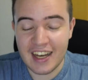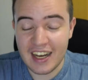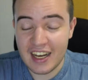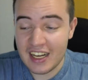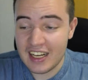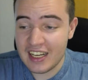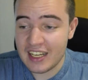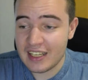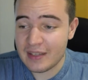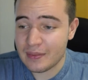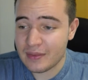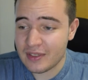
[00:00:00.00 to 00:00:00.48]

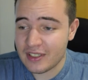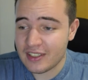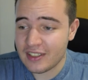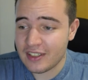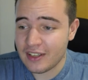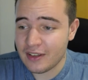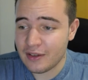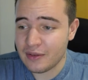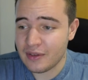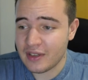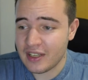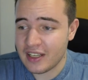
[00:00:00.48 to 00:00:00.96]
I am
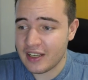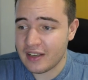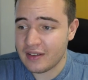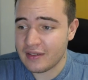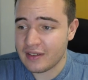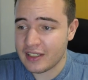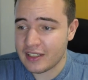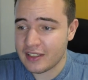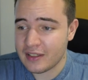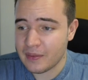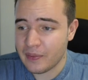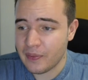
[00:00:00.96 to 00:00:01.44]
so
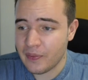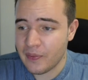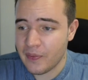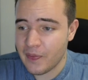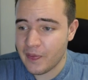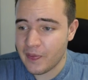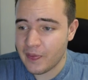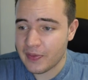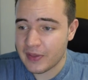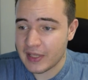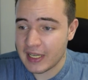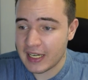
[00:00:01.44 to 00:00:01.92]
nervous.
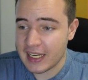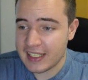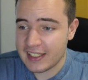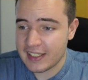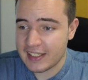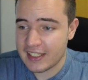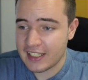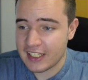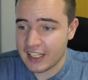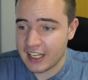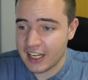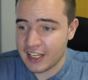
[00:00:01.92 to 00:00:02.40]

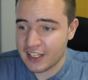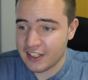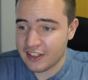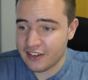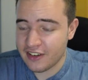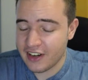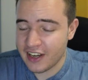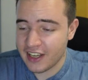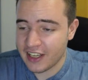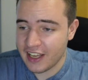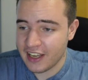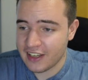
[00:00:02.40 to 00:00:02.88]
Let's let's
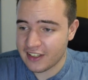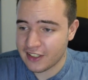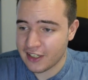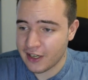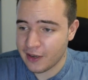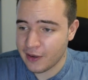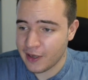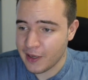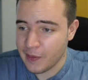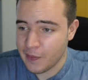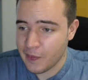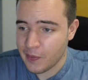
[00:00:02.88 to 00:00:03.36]
try again,
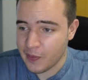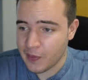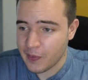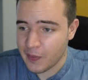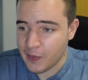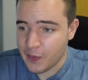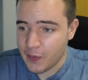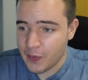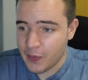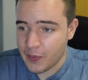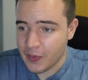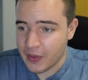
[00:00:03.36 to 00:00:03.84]
shall
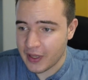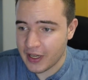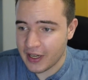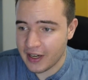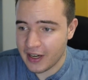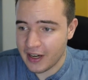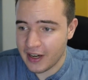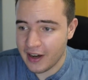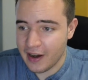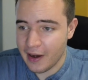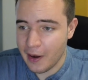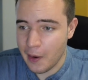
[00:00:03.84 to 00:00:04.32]
we?
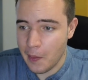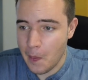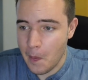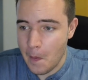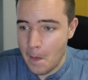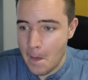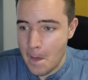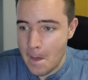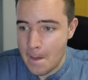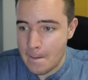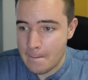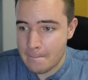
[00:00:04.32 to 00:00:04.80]

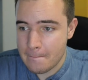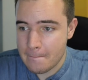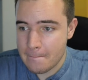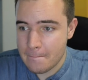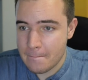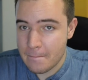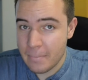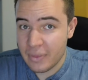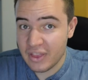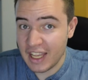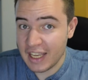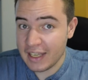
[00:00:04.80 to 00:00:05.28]
Um,
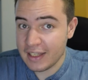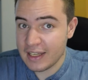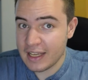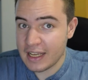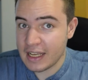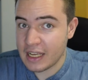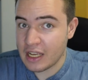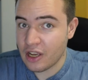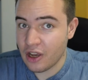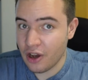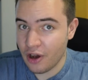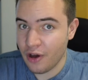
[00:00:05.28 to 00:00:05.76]
thank the
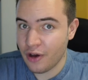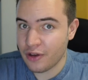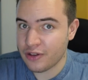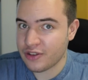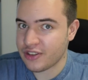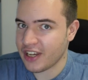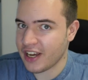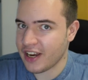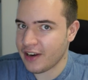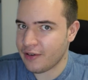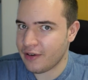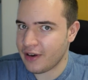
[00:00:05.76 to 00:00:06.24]
gods
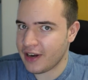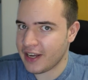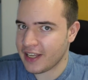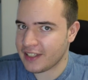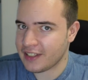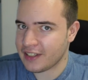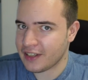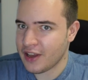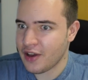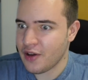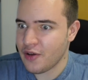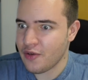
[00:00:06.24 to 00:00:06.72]
I
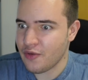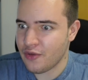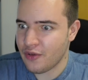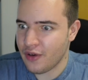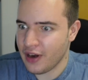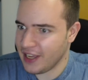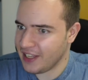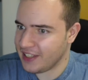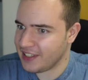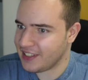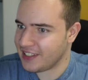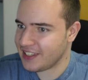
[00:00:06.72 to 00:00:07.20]
read
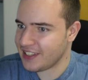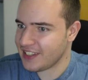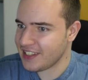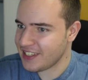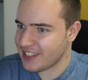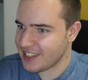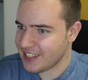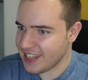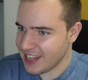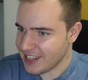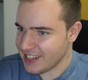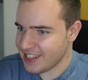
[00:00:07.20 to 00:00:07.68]
Red
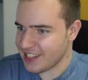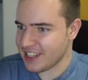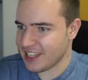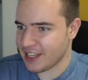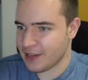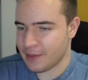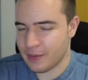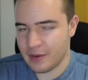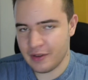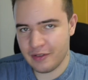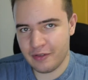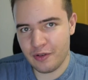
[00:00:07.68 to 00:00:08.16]

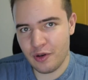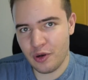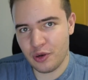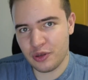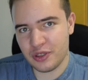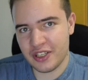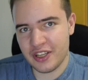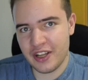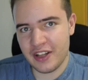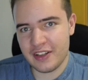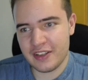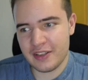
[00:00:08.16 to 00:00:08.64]
Sister before The
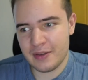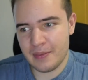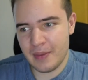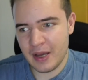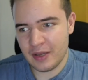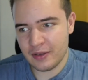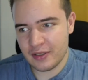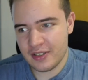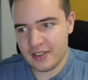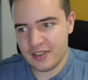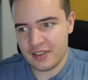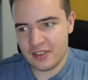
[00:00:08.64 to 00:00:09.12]
Girl in the
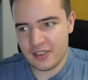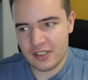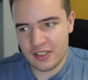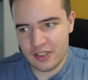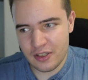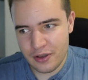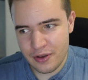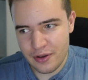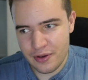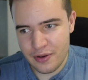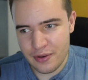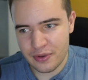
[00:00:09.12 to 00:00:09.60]
Mountains
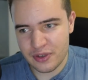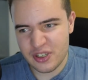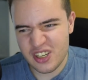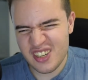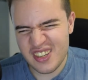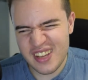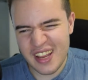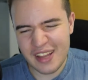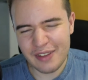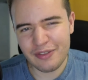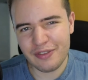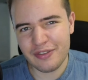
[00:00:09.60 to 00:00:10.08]
too. Just
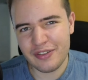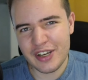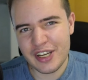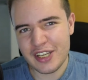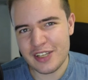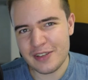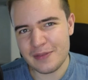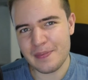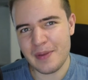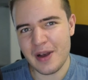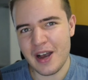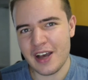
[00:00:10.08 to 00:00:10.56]
that
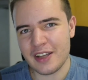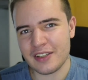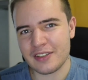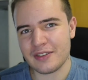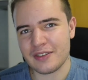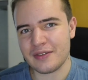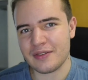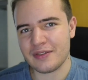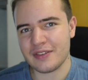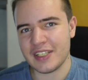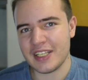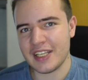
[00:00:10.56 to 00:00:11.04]
first part
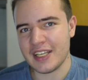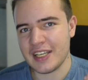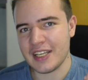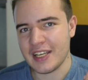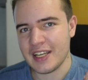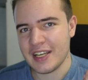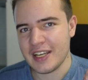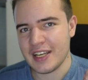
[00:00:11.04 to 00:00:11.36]
of the